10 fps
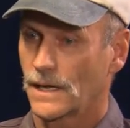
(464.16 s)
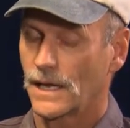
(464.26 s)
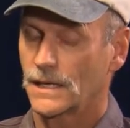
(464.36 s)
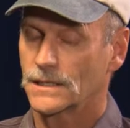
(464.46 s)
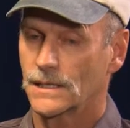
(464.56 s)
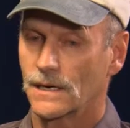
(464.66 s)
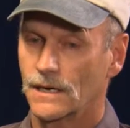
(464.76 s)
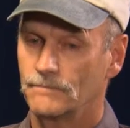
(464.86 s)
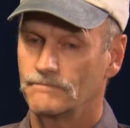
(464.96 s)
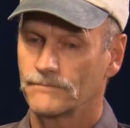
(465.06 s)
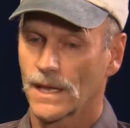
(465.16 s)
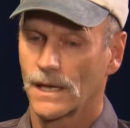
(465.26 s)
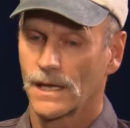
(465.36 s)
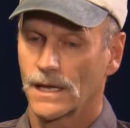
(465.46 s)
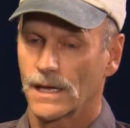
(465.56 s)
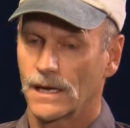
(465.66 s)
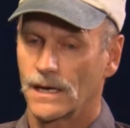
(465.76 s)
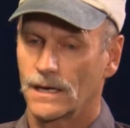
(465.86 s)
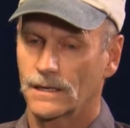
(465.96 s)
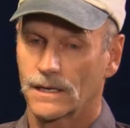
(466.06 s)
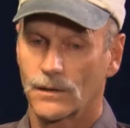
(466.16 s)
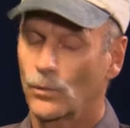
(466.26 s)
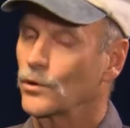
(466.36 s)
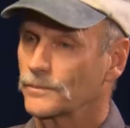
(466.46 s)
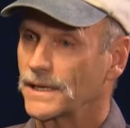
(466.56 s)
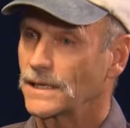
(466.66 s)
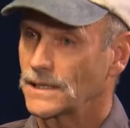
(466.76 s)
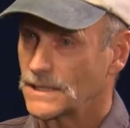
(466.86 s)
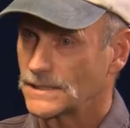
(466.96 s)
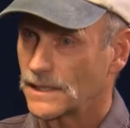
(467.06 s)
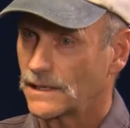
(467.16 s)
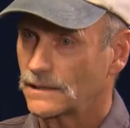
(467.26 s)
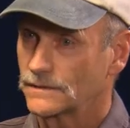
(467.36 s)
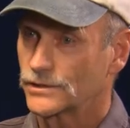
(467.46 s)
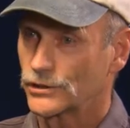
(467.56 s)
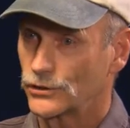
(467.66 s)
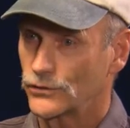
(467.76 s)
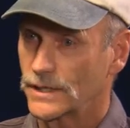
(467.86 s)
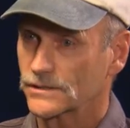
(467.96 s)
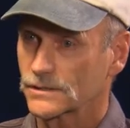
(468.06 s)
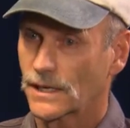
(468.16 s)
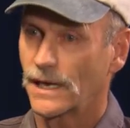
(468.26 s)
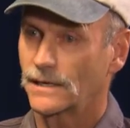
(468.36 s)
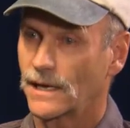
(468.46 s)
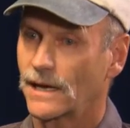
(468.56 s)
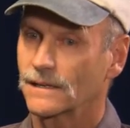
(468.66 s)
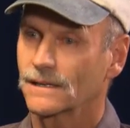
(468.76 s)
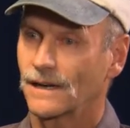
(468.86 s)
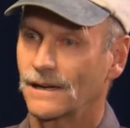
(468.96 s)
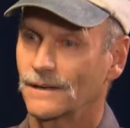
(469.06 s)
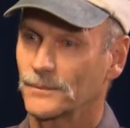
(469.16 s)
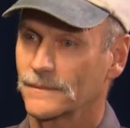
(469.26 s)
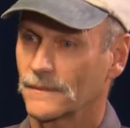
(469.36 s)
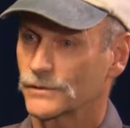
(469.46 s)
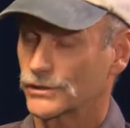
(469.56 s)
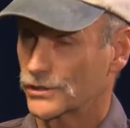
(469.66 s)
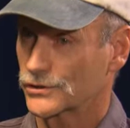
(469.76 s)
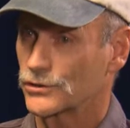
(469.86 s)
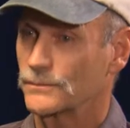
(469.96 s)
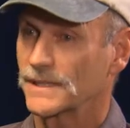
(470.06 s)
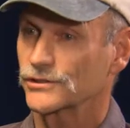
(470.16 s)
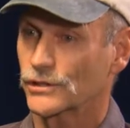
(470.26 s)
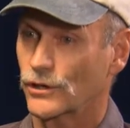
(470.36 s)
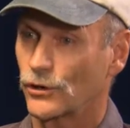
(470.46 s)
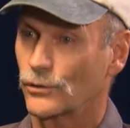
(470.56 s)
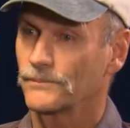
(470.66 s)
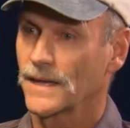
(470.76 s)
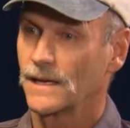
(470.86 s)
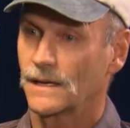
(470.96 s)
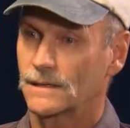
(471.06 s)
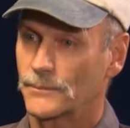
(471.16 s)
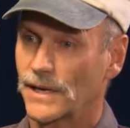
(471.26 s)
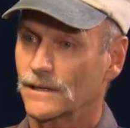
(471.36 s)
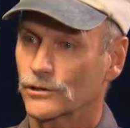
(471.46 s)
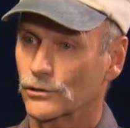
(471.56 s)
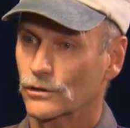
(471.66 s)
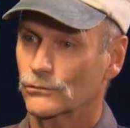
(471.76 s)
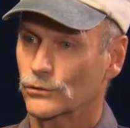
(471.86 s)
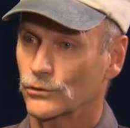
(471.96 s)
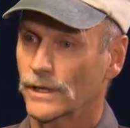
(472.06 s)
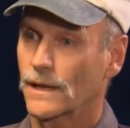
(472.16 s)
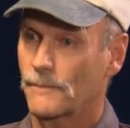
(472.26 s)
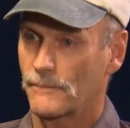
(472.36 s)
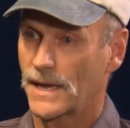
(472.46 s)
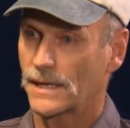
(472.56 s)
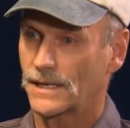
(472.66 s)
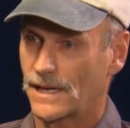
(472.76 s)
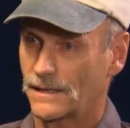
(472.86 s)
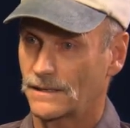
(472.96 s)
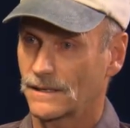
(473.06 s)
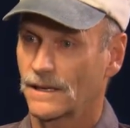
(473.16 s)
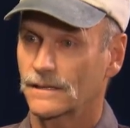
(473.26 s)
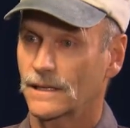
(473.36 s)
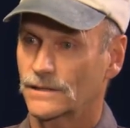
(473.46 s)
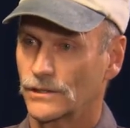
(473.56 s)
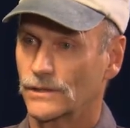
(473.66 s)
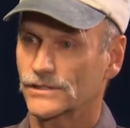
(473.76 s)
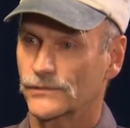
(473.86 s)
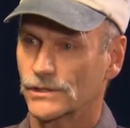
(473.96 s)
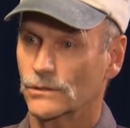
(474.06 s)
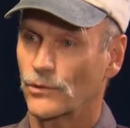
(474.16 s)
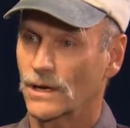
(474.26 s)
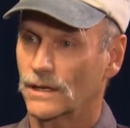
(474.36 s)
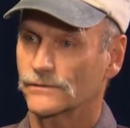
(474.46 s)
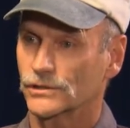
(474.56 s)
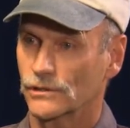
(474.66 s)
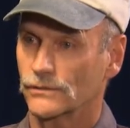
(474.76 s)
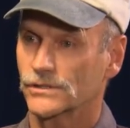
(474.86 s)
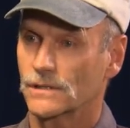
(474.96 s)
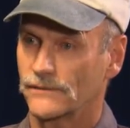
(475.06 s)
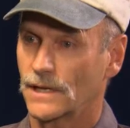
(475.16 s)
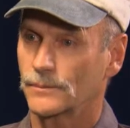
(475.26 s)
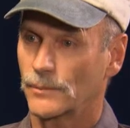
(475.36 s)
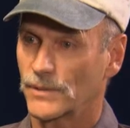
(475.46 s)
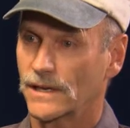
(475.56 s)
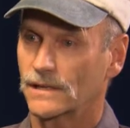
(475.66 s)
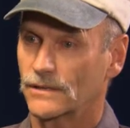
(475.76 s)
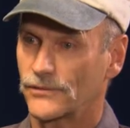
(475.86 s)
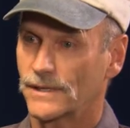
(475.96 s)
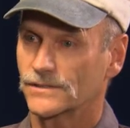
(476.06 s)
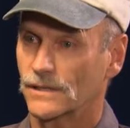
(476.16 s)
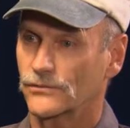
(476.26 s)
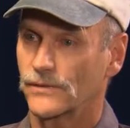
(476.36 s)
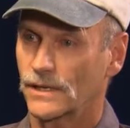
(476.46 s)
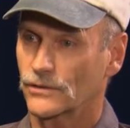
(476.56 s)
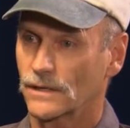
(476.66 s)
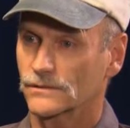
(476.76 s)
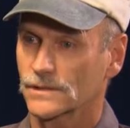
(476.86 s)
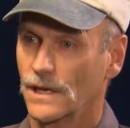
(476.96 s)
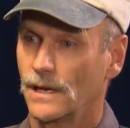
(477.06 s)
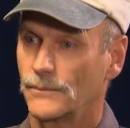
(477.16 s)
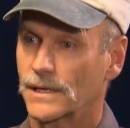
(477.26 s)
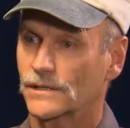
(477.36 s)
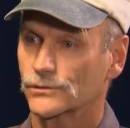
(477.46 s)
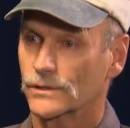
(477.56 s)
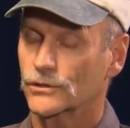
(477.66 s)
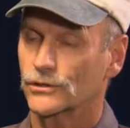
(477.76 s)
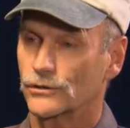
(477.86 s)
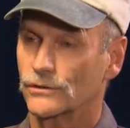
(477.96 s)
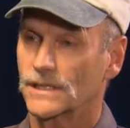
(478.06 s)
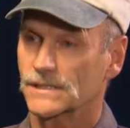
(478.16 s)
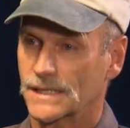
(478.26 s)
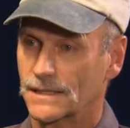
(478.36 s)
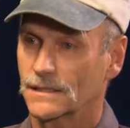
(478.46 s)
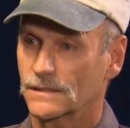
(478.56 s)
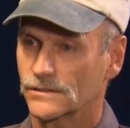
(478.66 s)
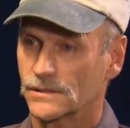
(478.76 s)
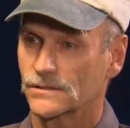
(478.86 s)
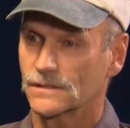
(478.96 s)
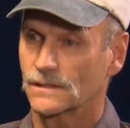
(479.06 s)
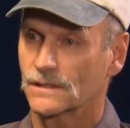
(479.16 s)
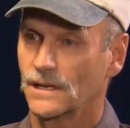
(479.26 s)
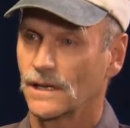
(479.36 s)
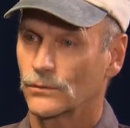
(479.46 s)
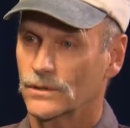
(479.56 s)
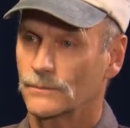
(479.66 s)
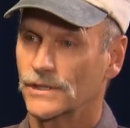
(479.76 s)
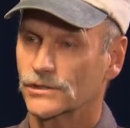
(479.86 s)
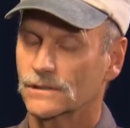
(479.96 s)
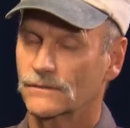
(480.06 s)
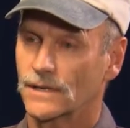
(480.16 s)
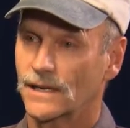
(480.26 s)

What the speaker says: And it won't be easy to do this, and yet just 2 months ago, an appellate court ruling mandated that the U.S. Fish and Wildlife Service develop a plan to phase out feed grounds, because what they're doing is inconsistent with the mission of the